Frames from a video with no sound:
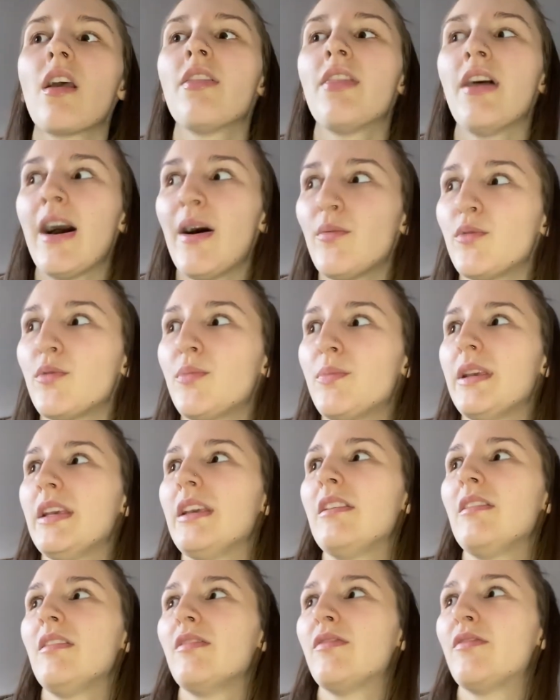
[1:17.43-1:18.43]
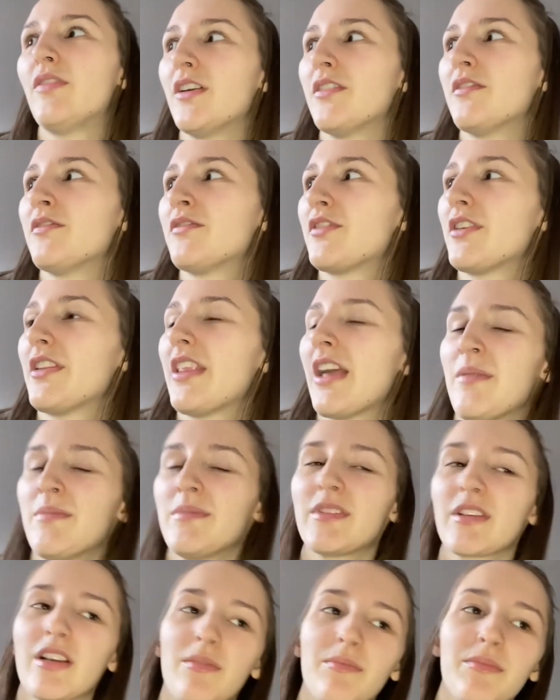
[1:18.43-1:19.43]
That will be fun for them
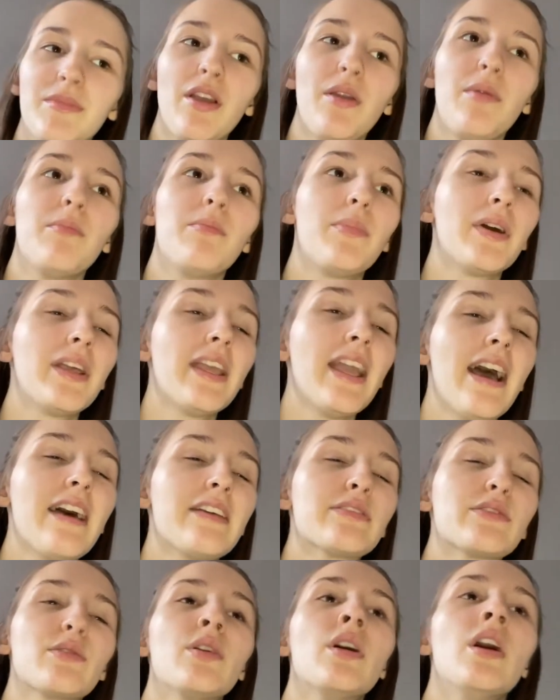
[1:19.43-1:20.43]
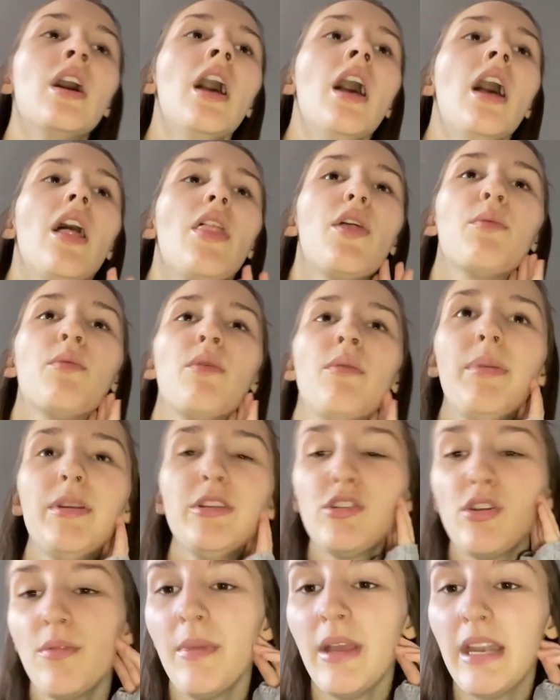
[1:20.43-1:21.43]
to come down. But yeah, so there won't be
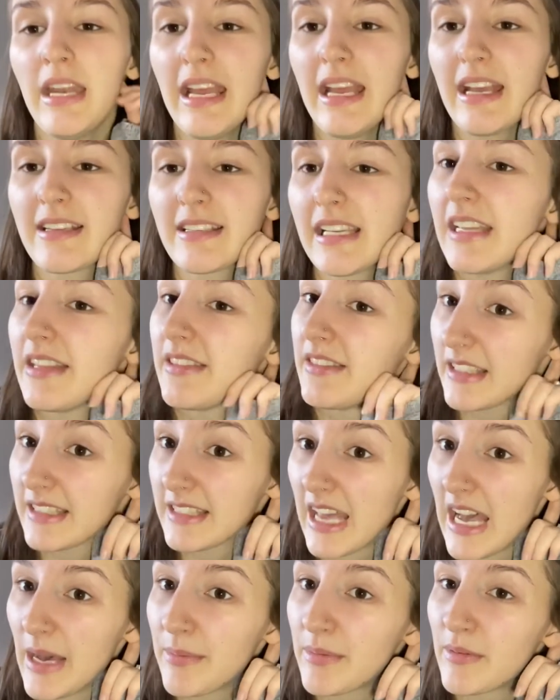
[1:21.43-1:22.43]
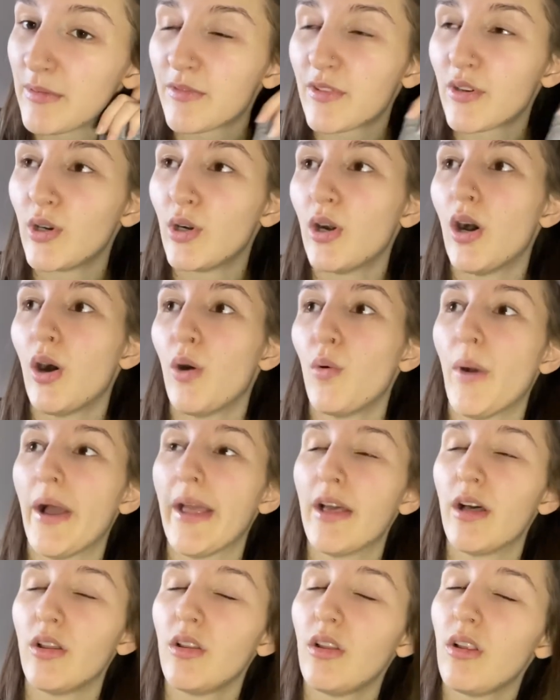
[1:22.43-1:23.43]
too many exciting things happening for a
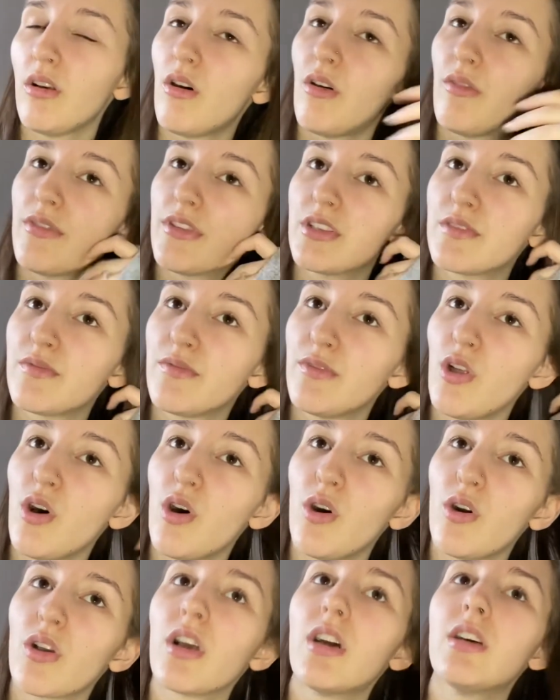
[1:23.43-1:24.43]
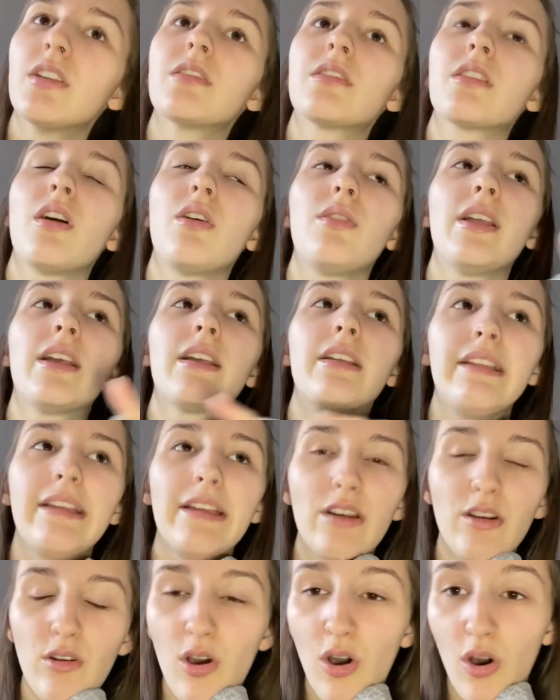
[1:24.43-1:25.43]
while of this vlog until like
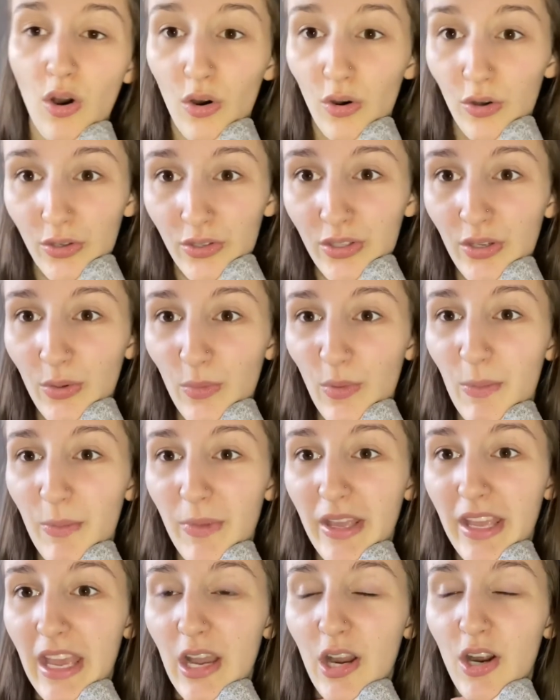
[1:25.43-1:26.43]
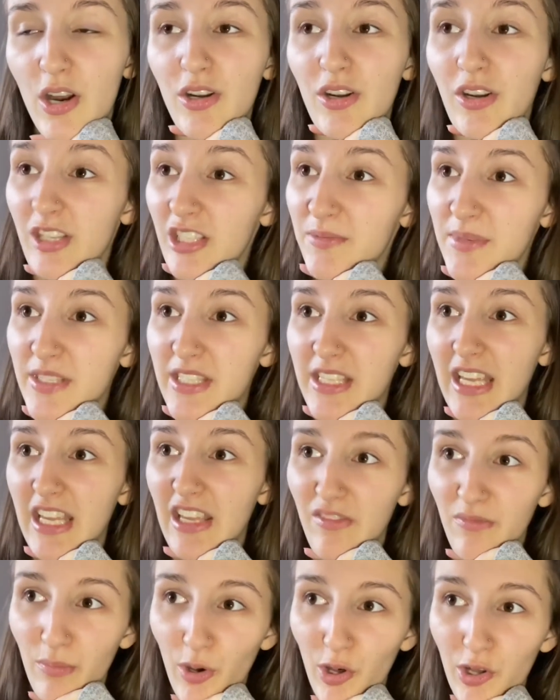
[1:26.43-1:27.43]
later on when we get our Christmas
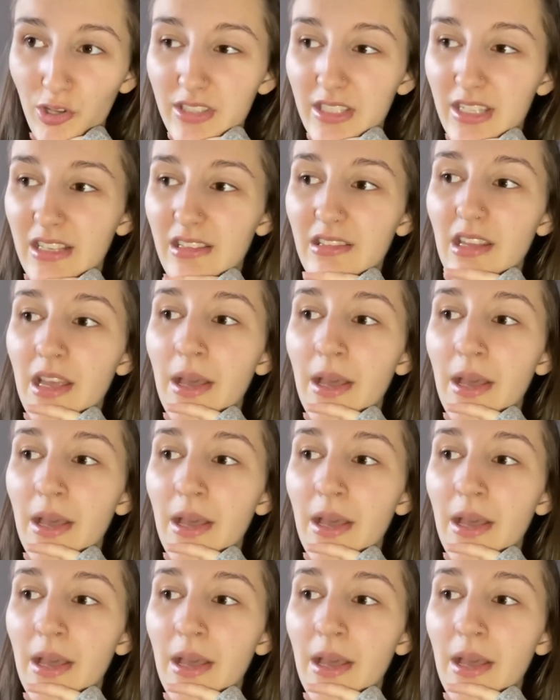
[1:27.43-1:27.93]
Eve boxes.